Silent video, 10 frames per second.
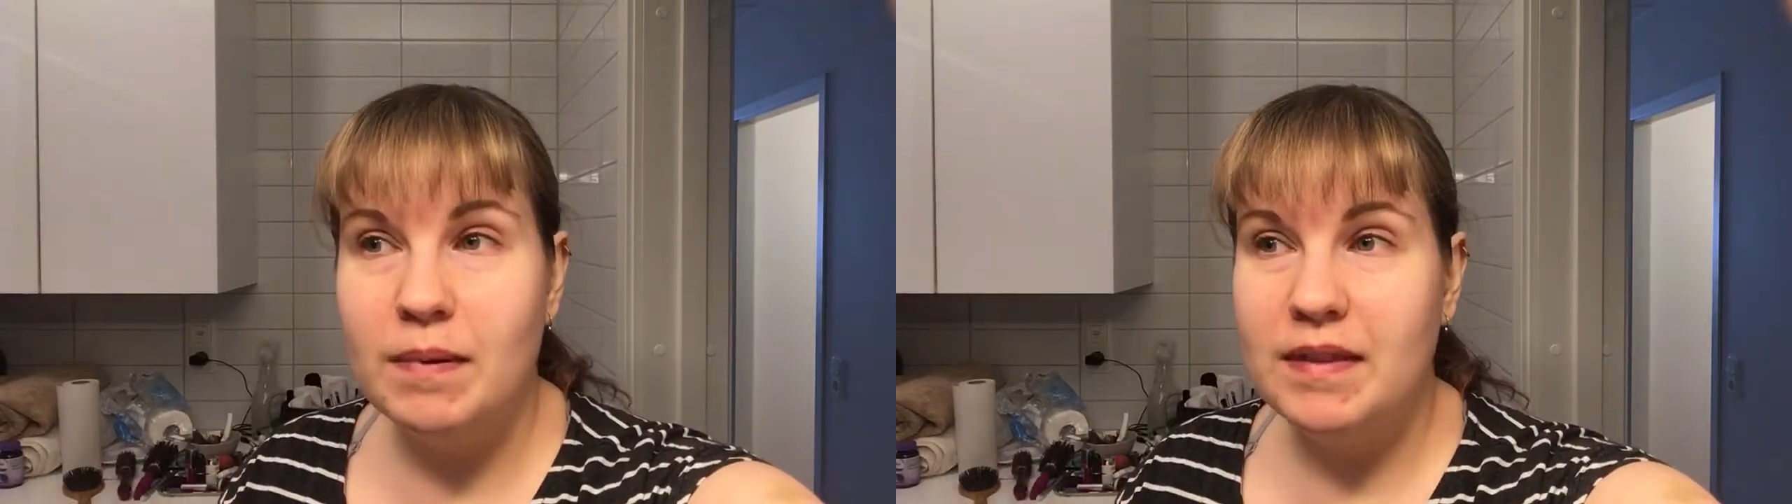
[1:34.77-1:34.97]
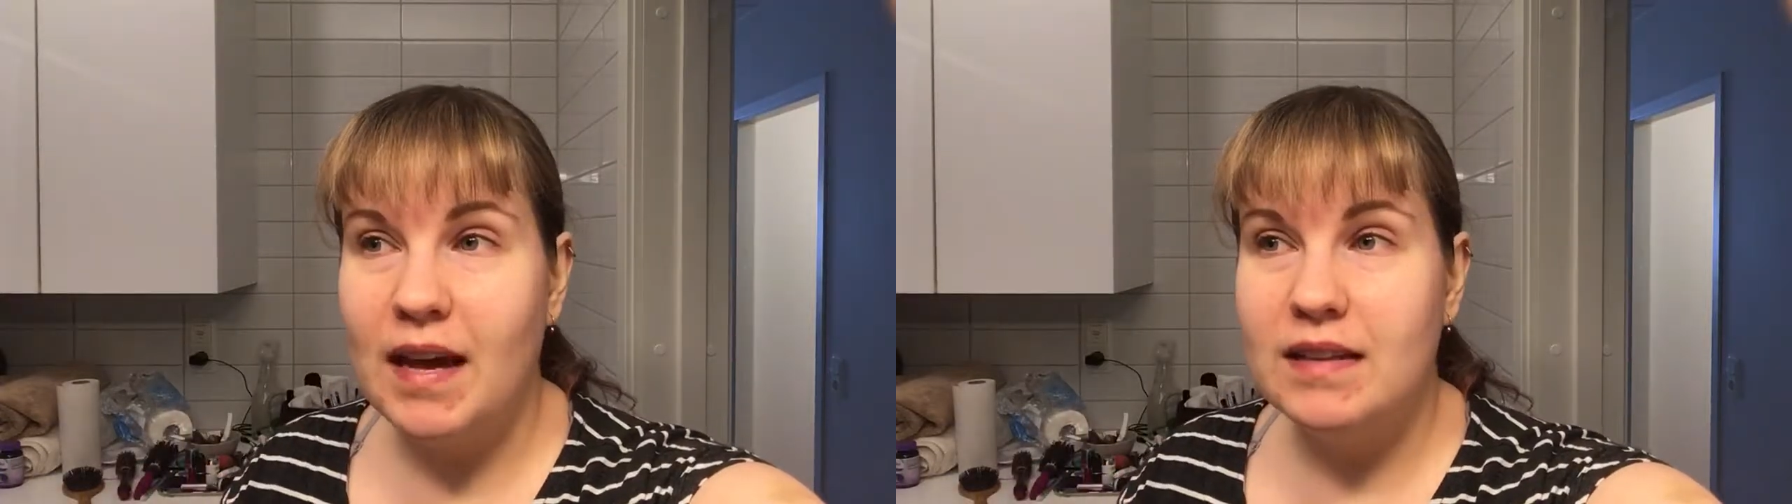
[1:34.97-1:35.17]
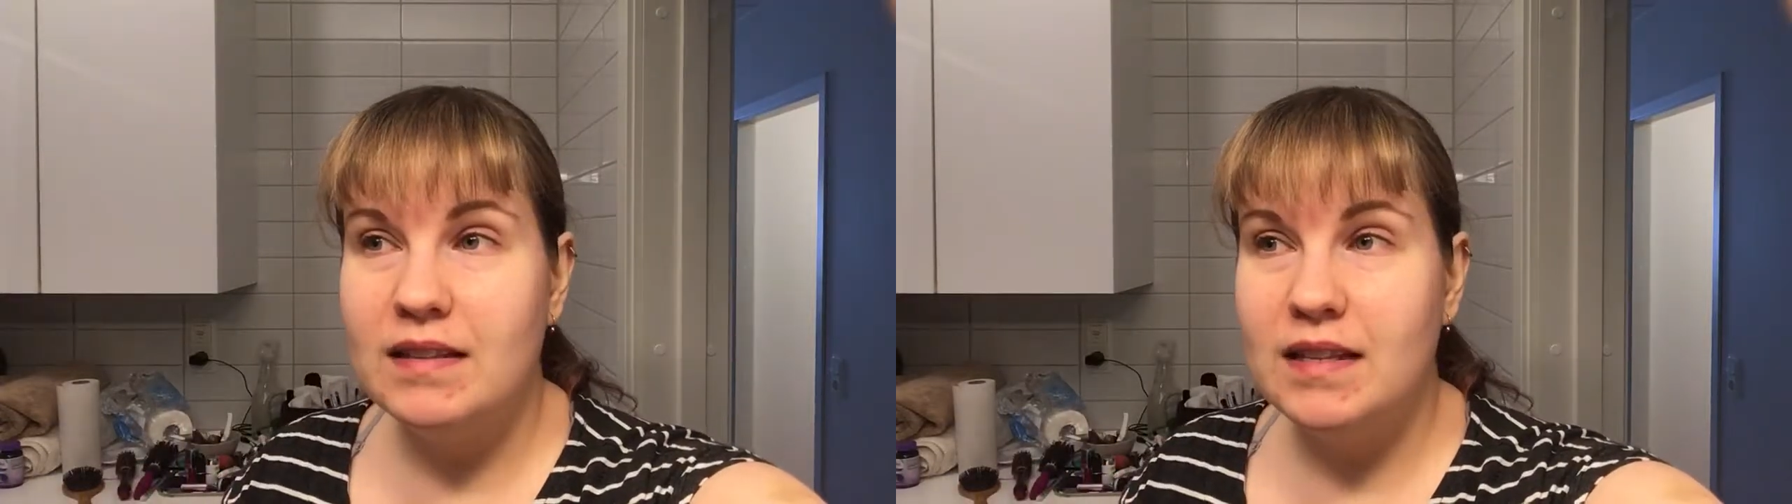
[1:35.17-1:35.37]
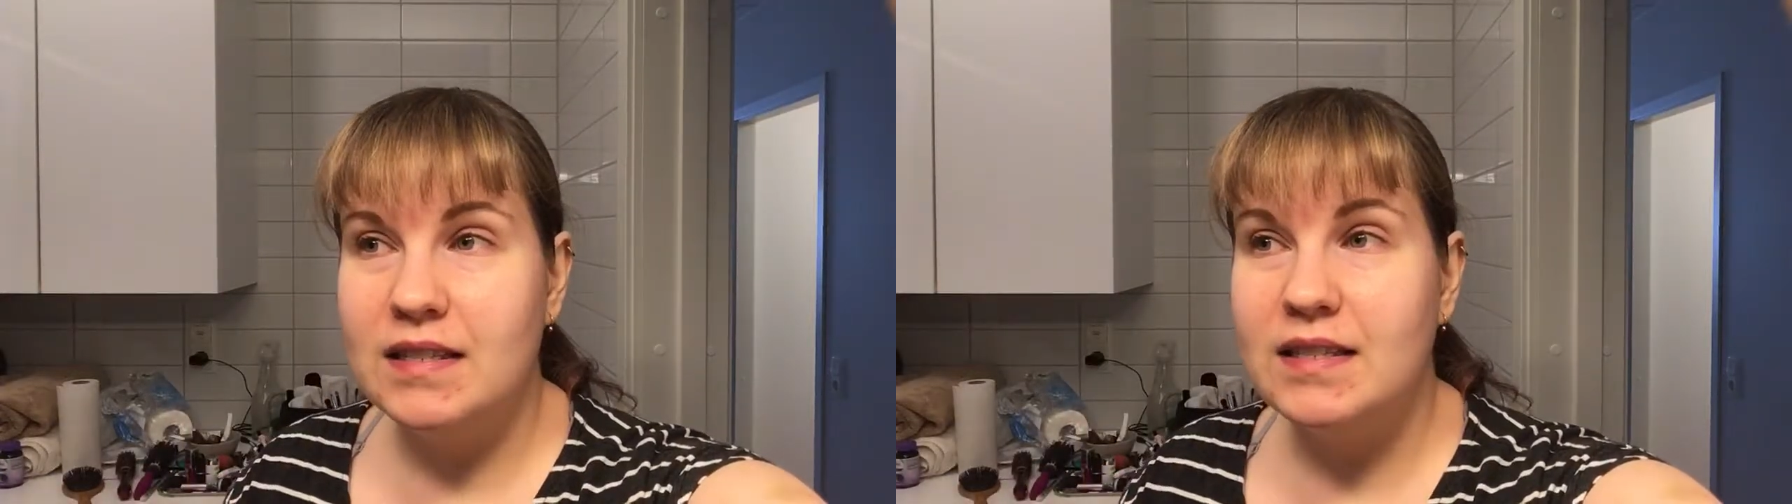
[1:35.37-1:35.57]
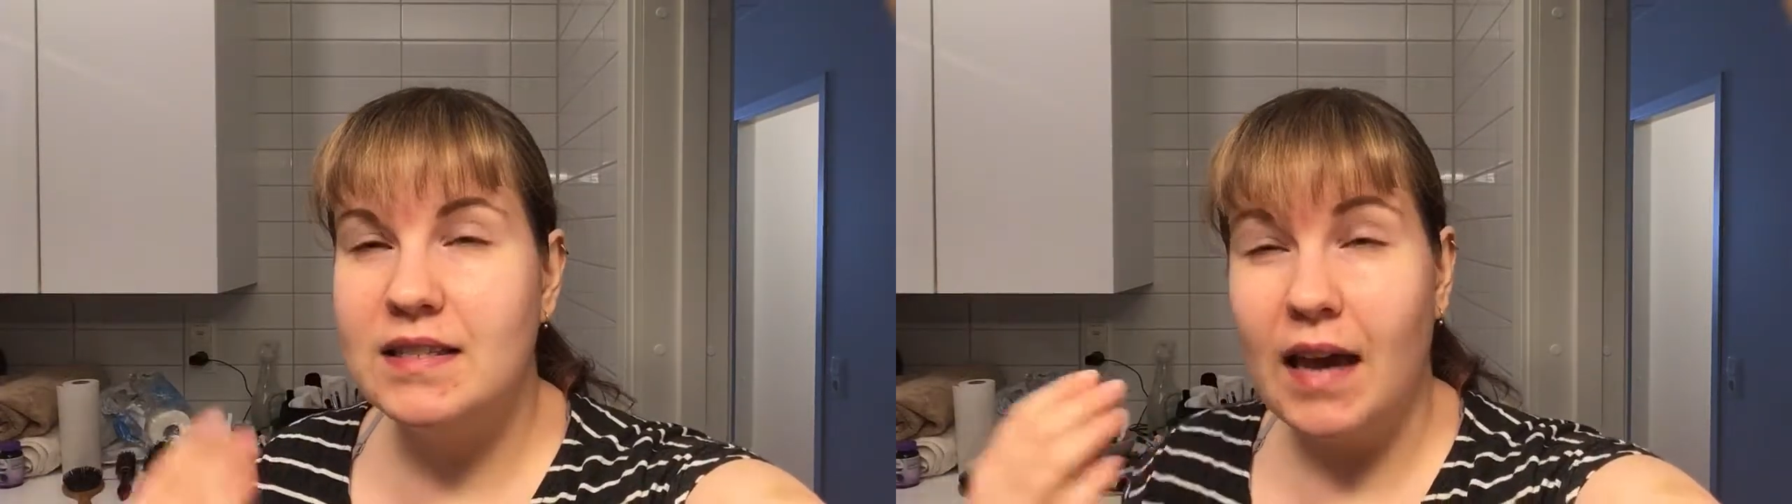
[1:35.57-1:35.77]
but that the
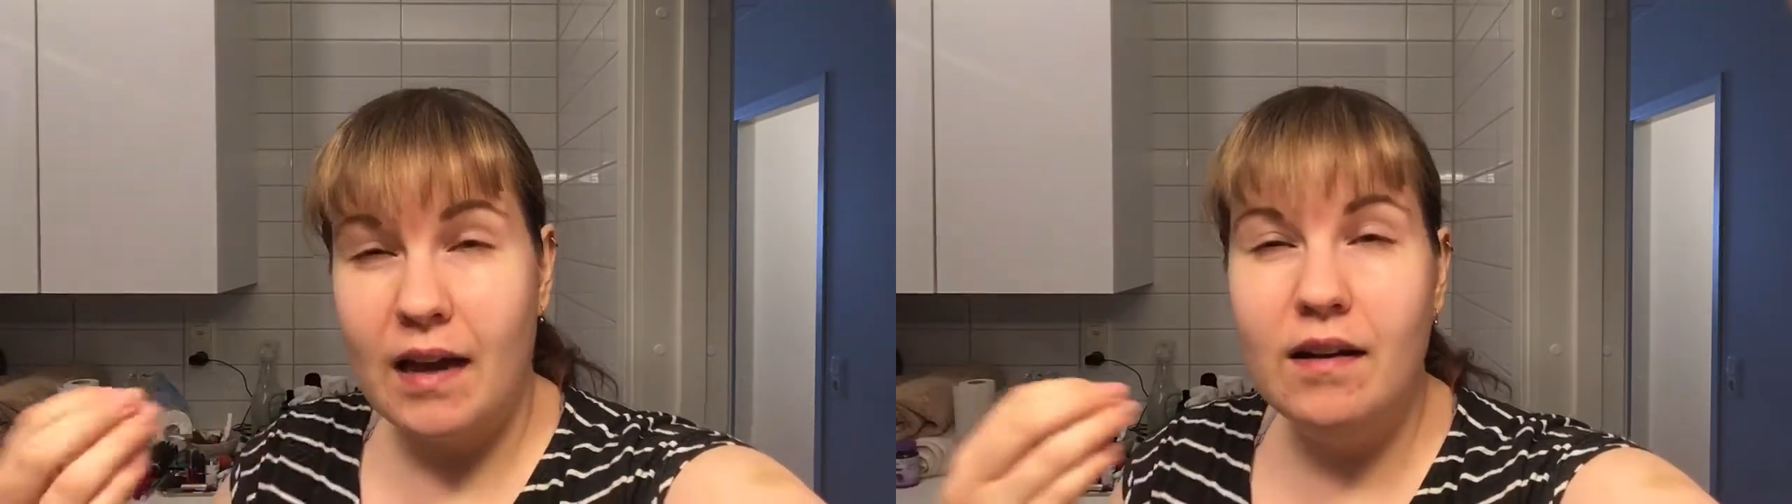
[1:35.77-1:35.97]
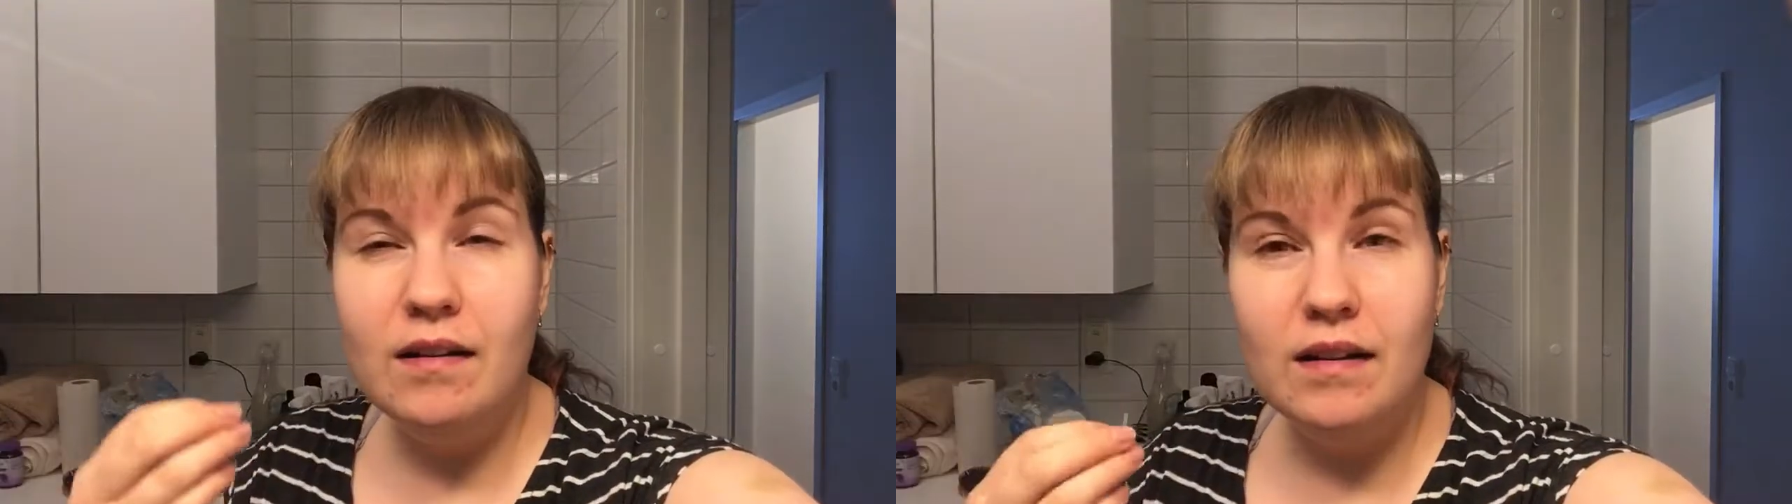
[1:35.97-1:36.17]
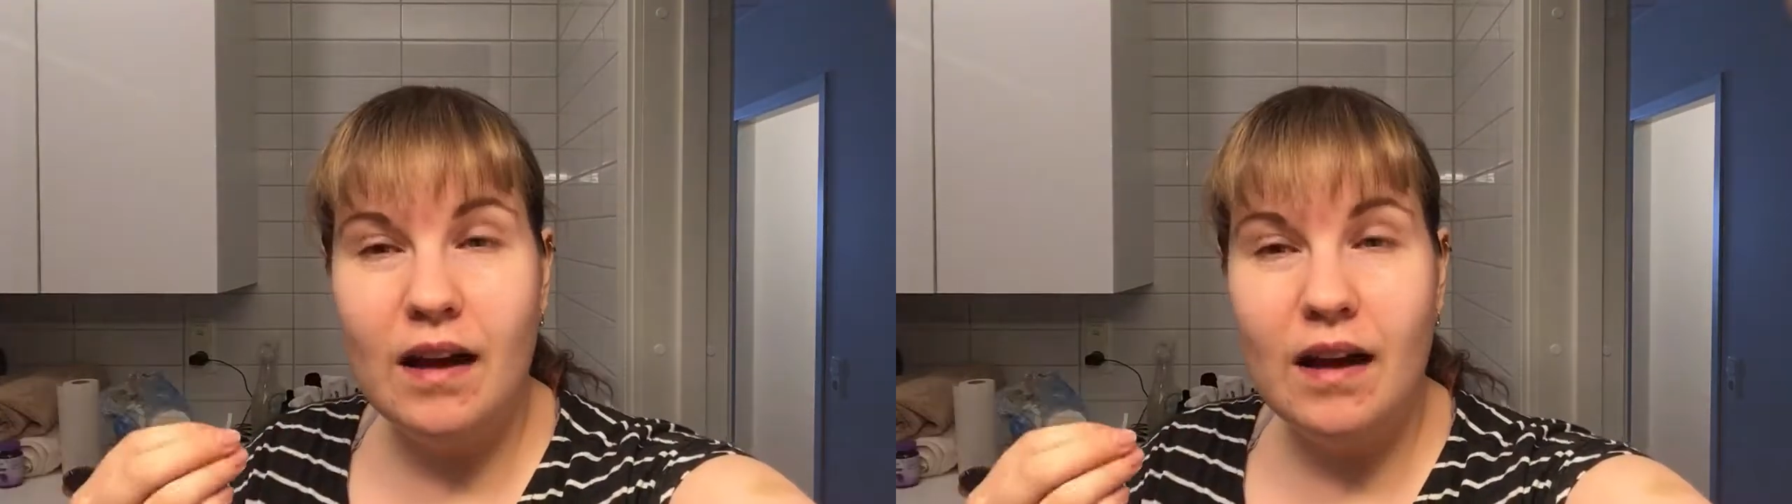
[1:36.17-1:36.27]
scale,